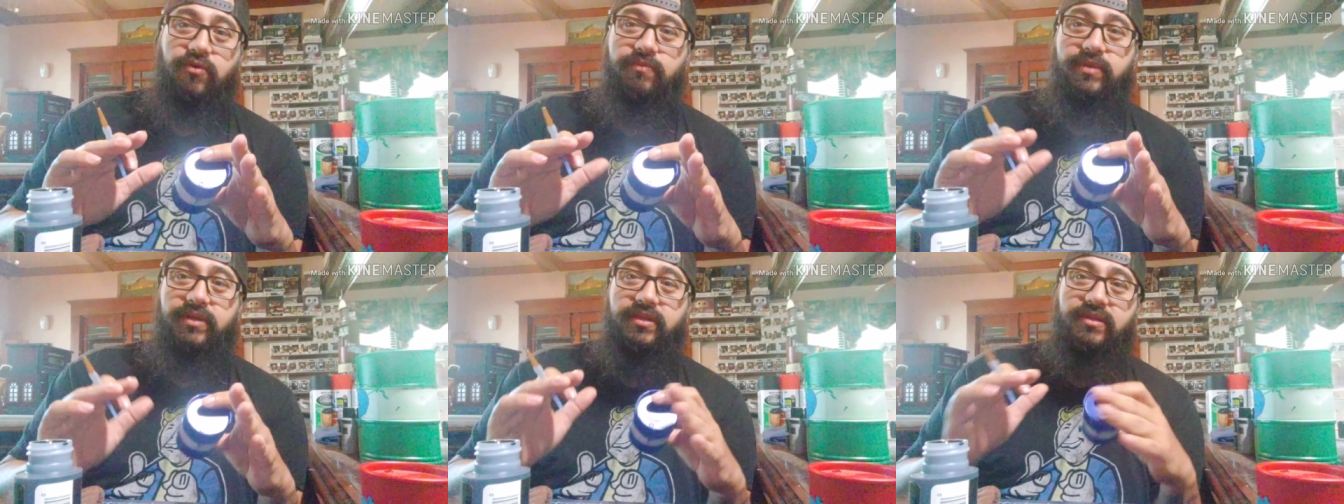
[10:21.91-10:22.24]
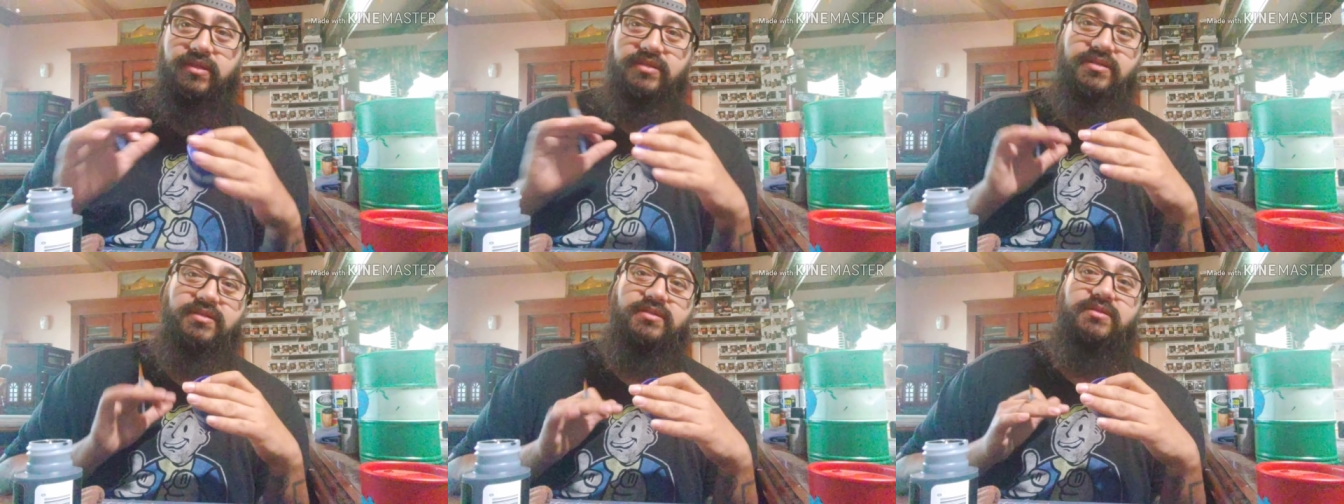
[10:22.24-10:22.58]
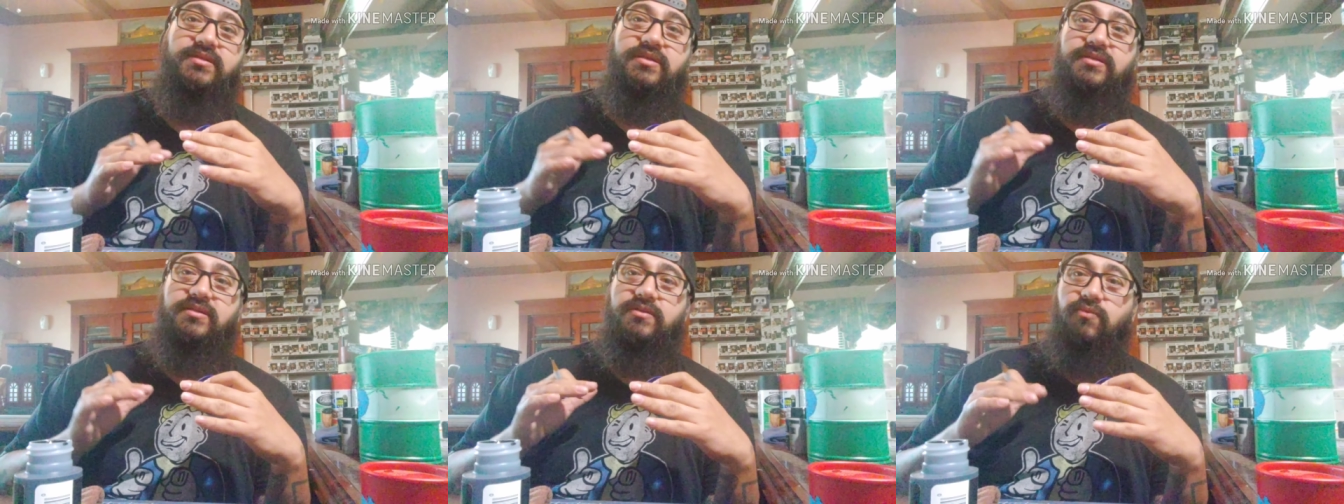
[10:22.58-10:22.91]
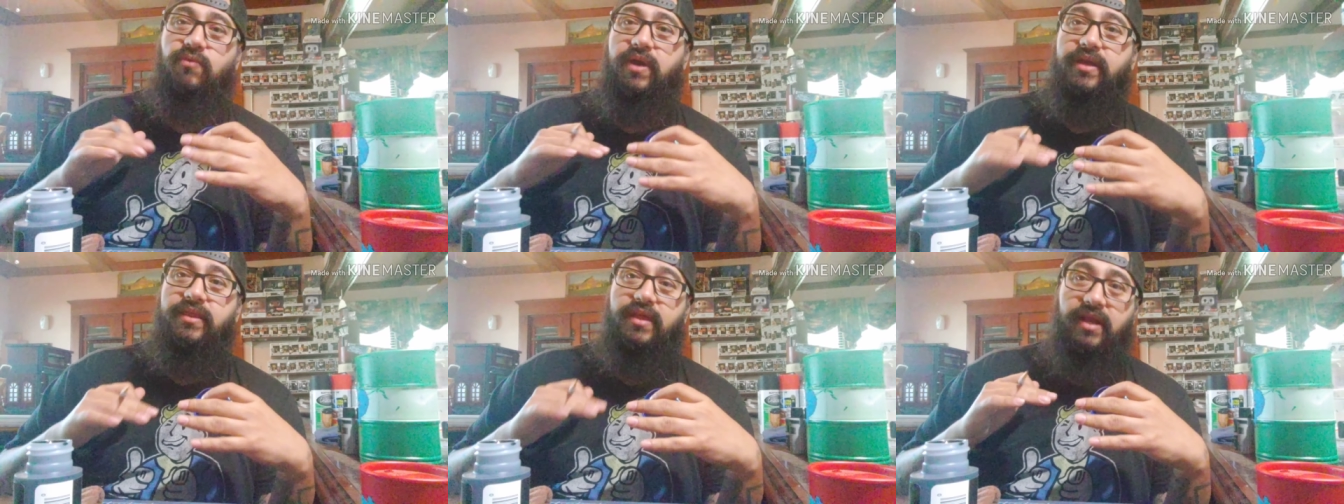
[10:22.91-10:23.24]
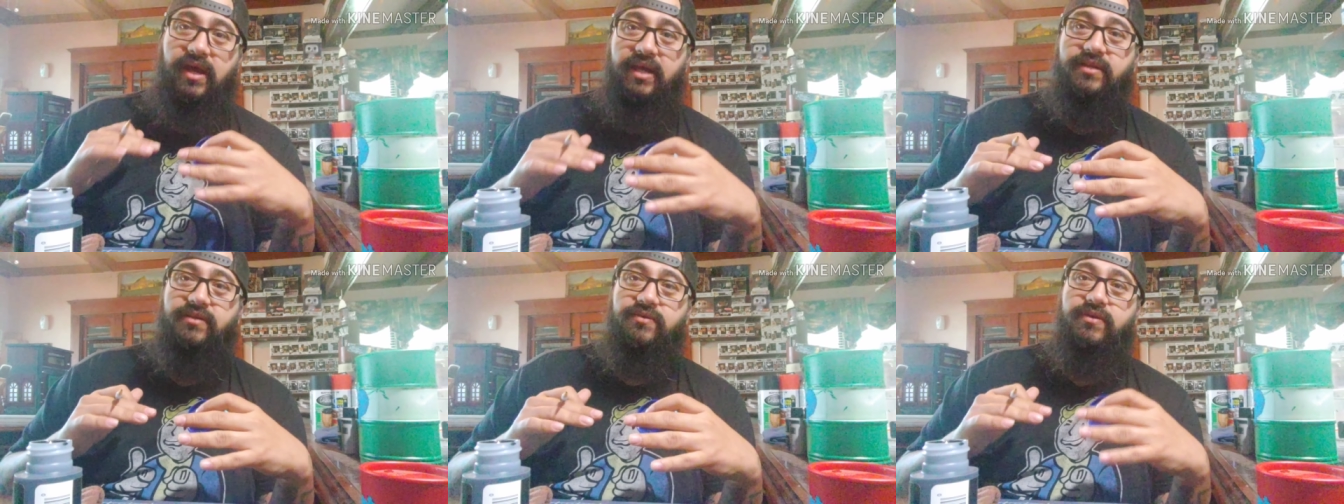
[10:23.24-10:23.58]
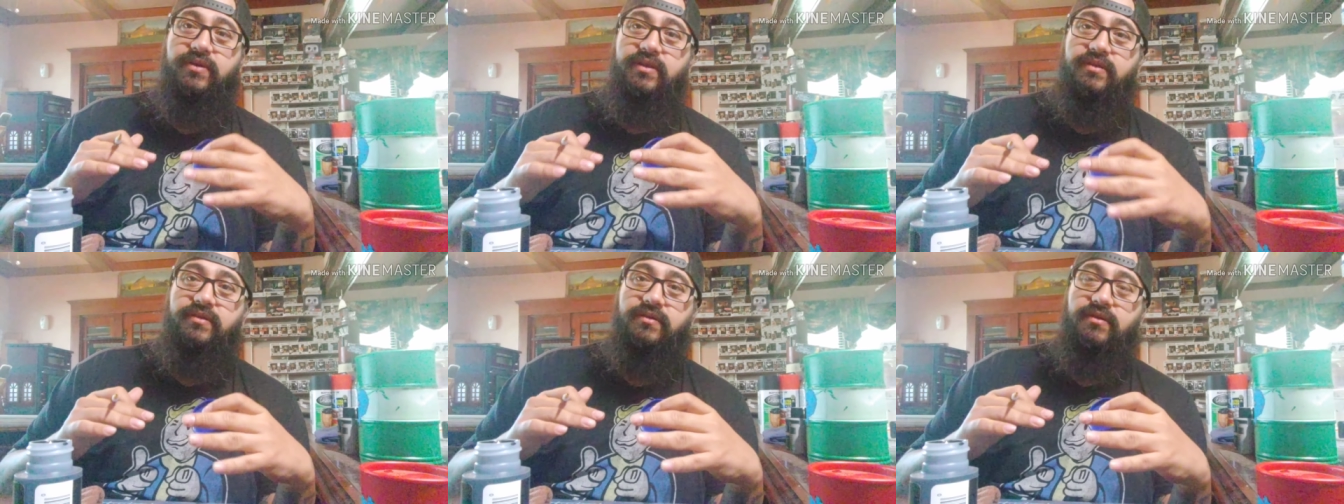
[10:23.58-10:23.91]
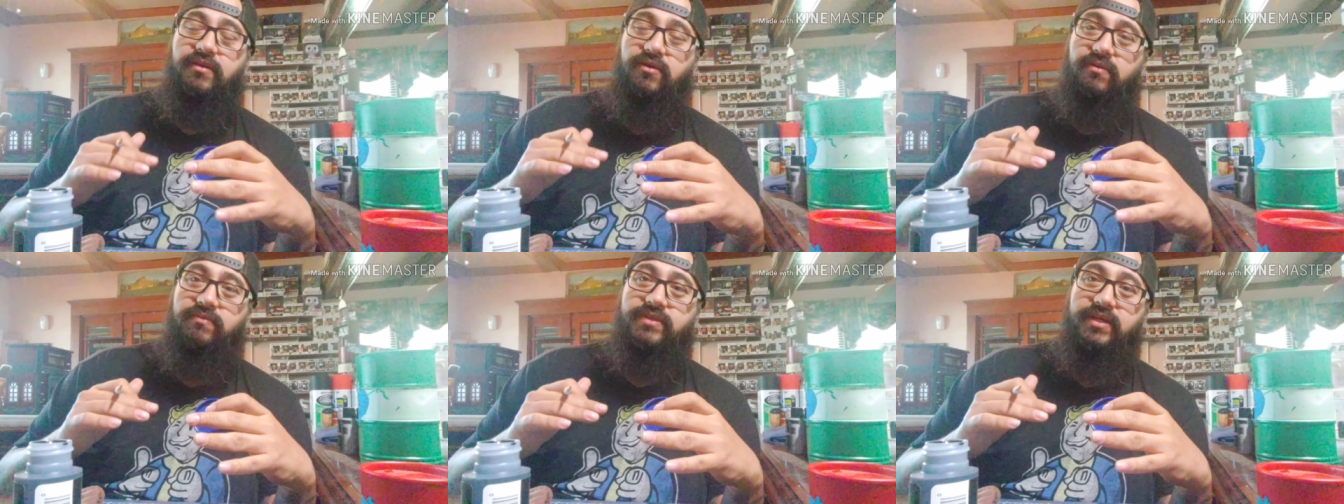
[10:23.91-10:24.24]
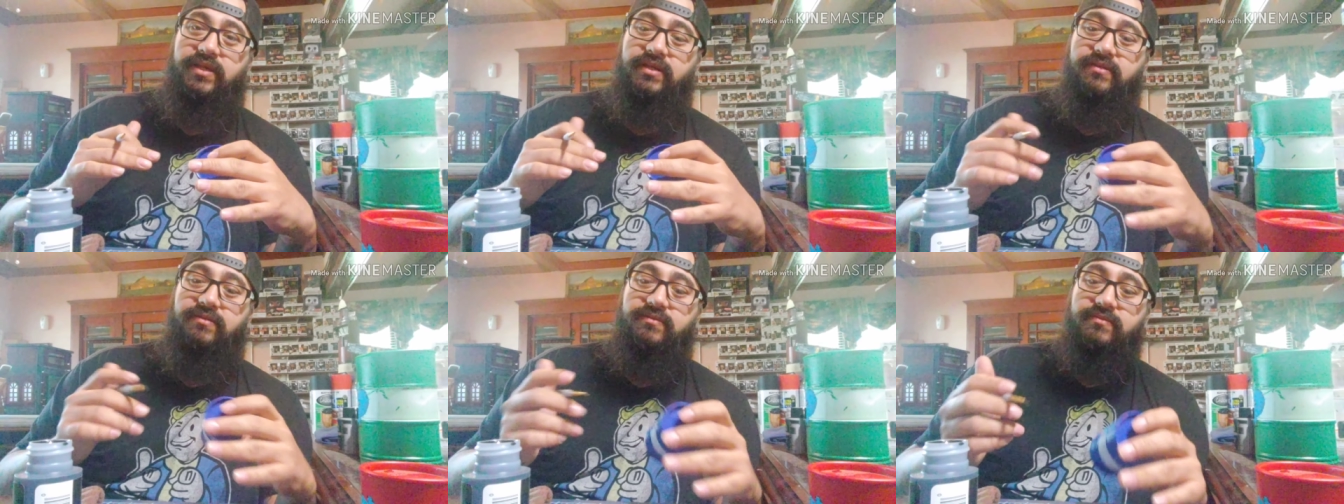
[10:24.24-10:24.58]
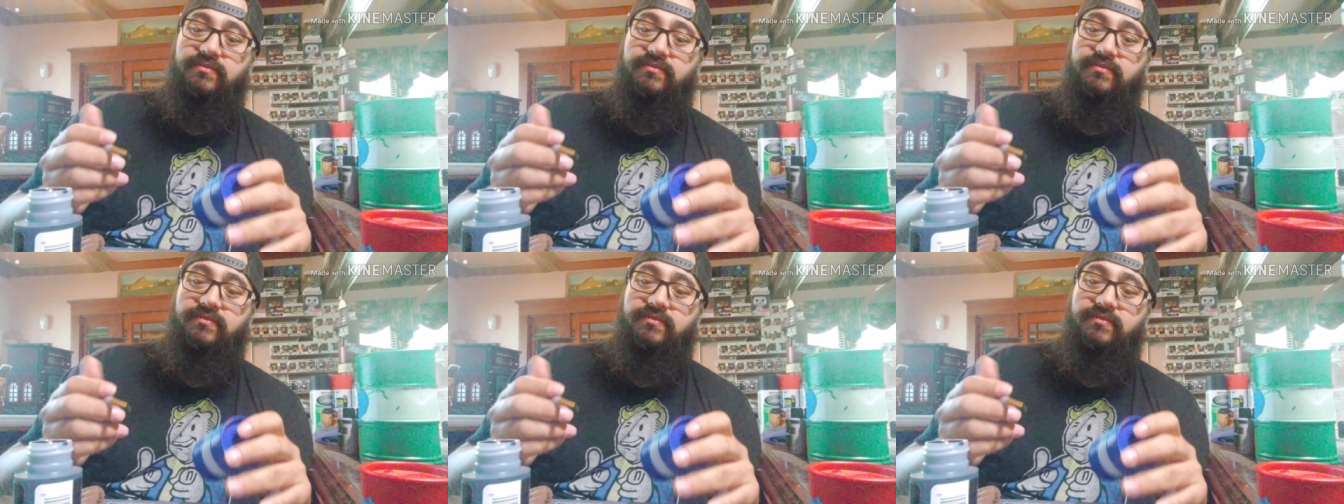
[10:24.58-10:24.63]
but this is just the way that I do it. You know what I'm saying?